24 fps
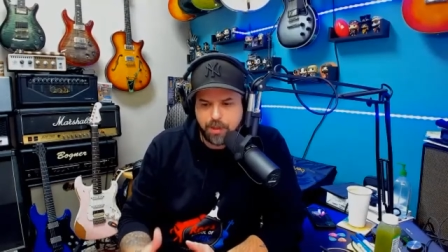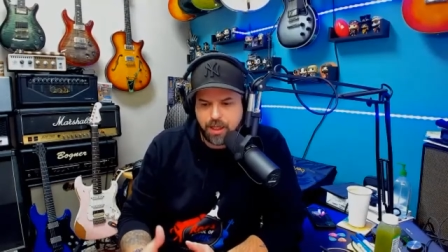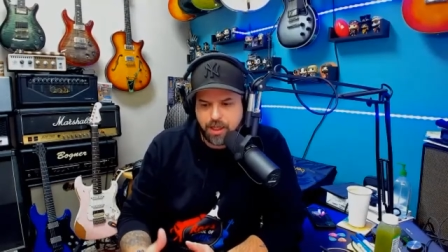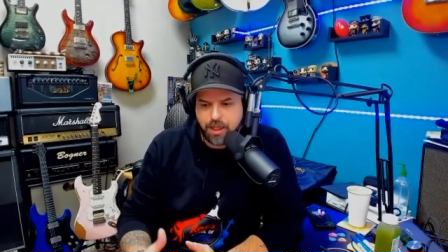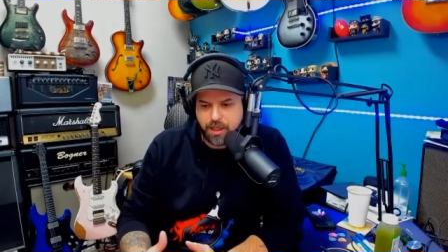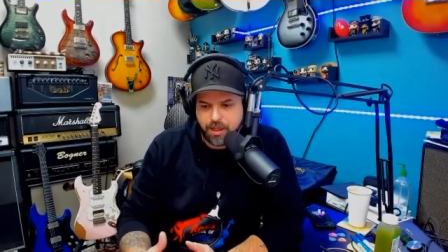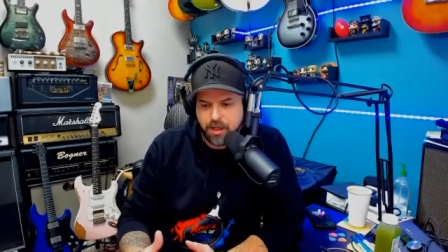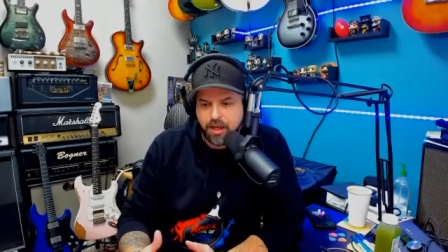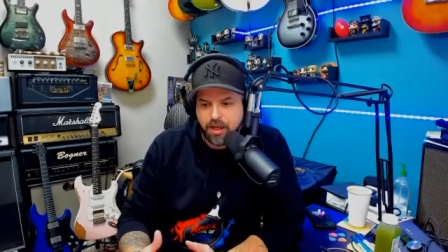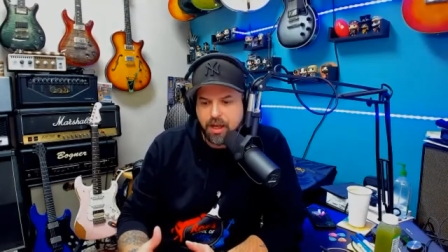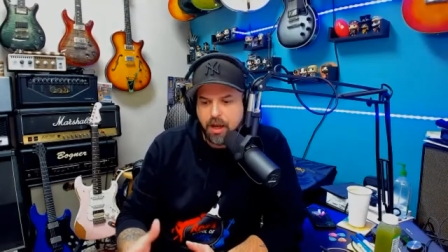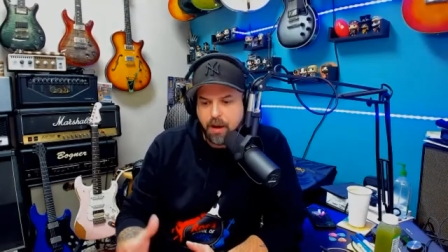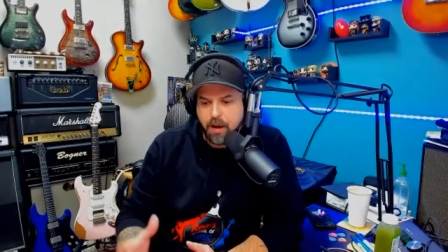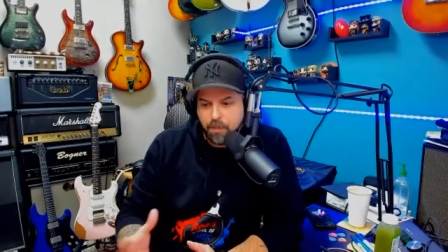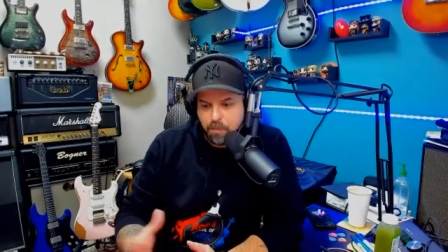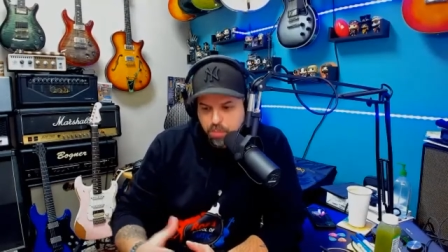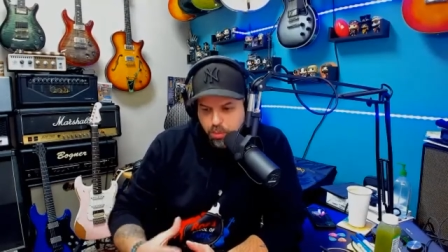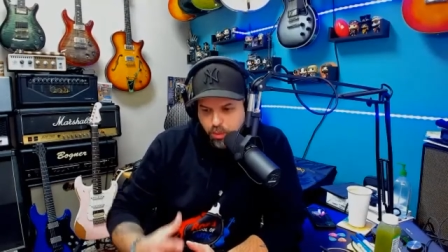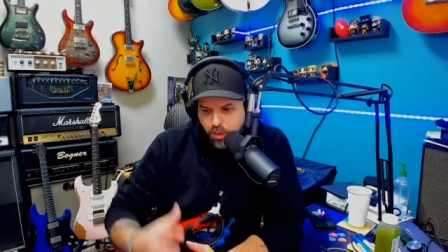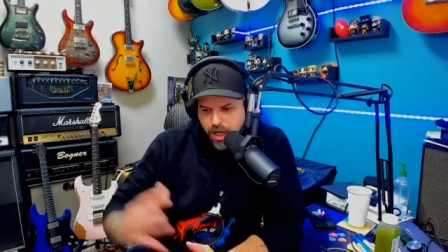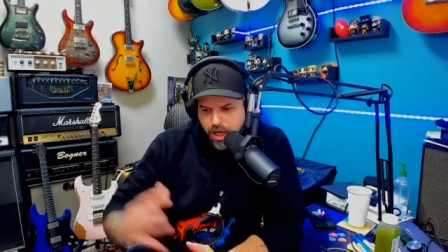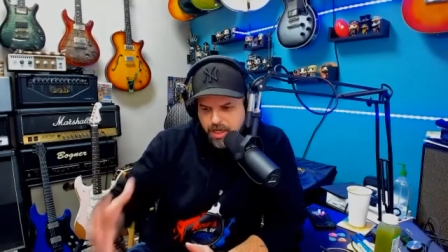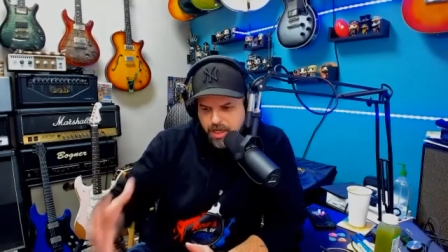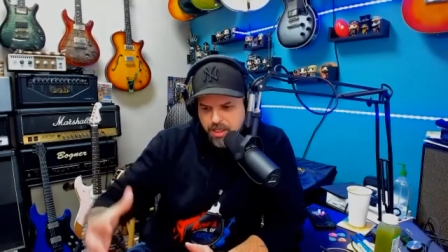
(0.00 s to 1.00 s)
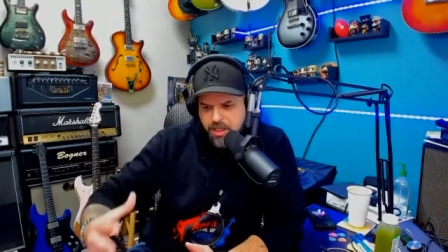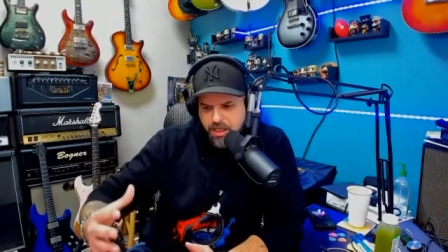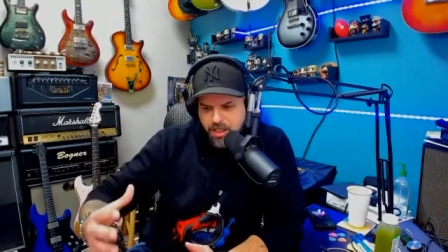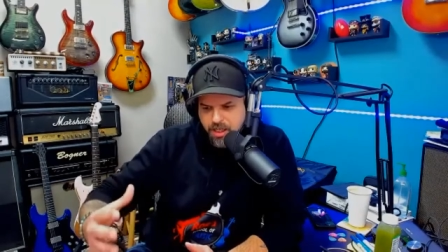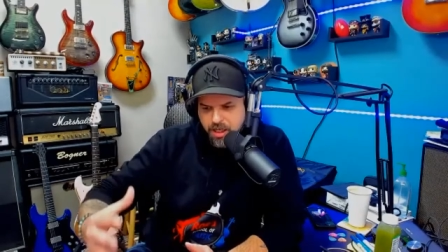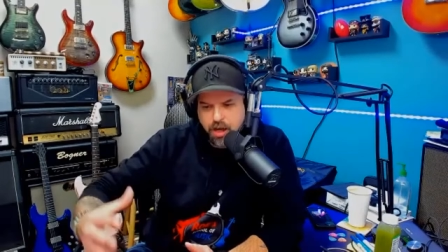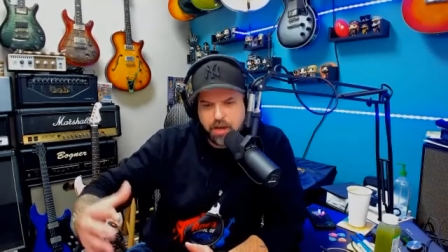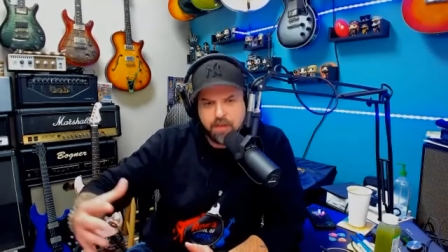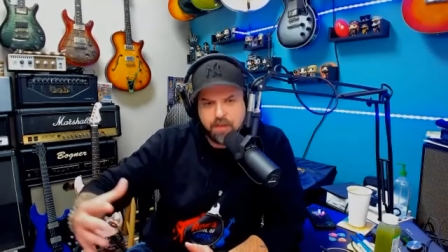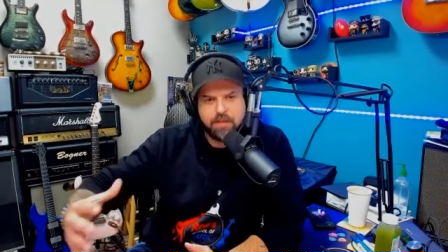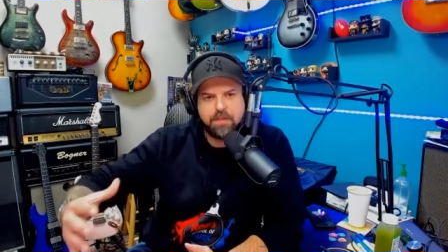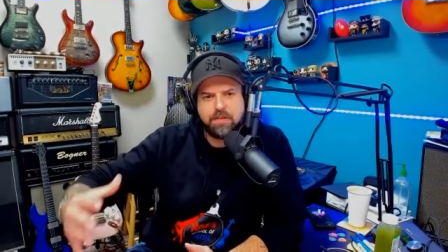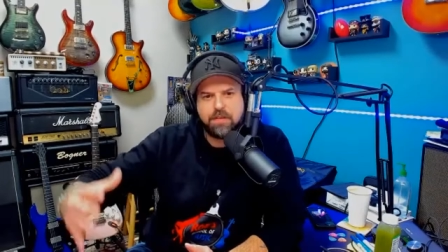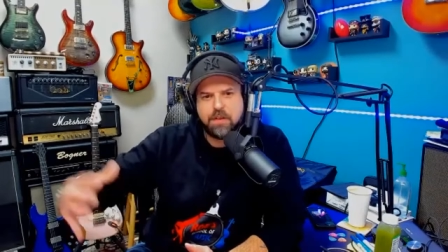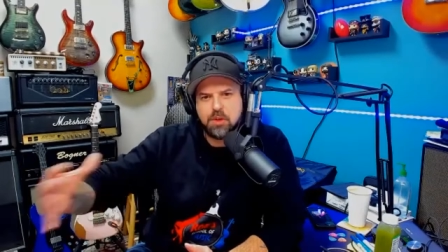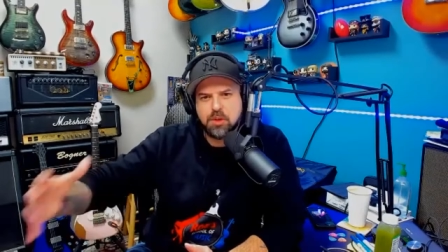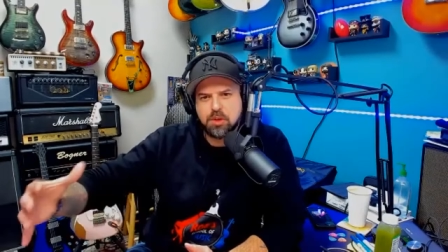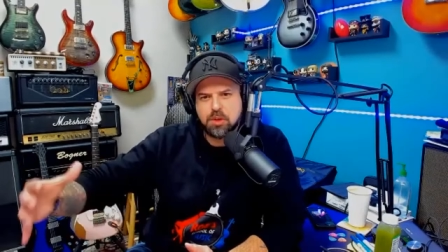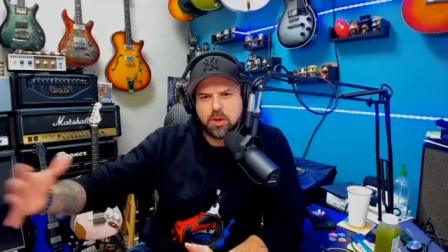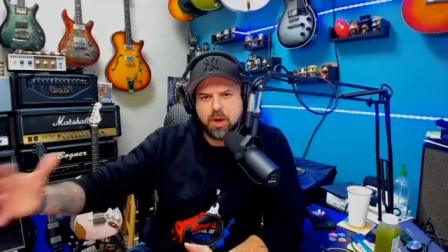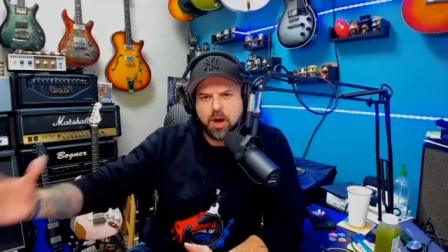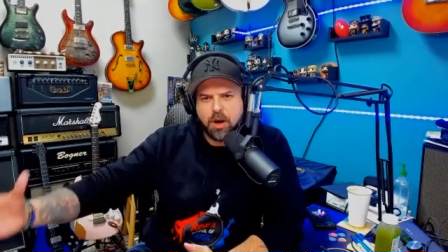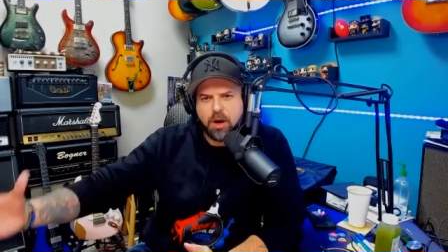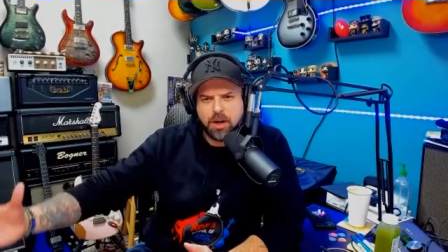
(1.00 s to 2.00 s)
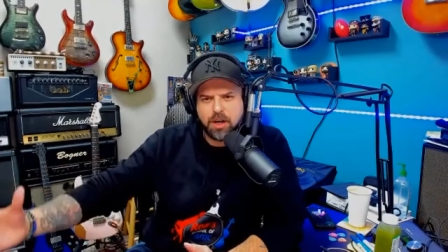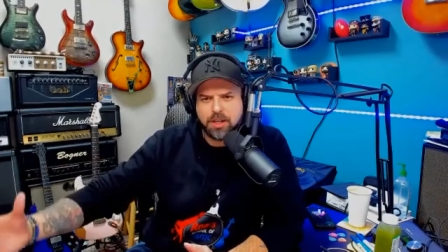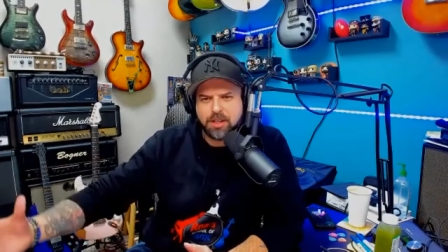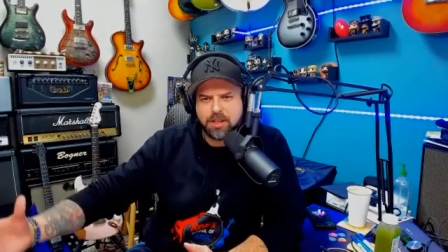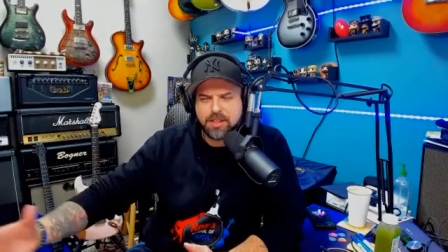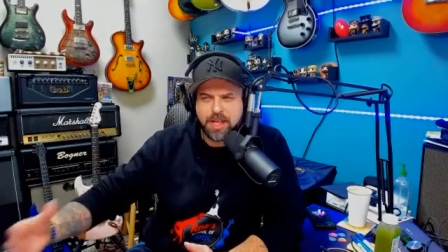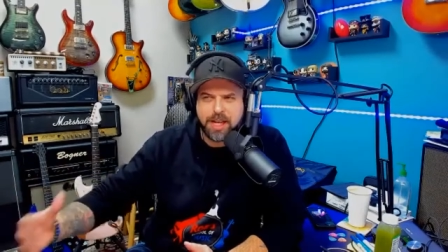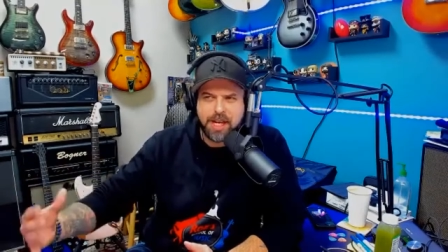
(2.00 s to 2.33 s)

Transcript: in branding of future artists.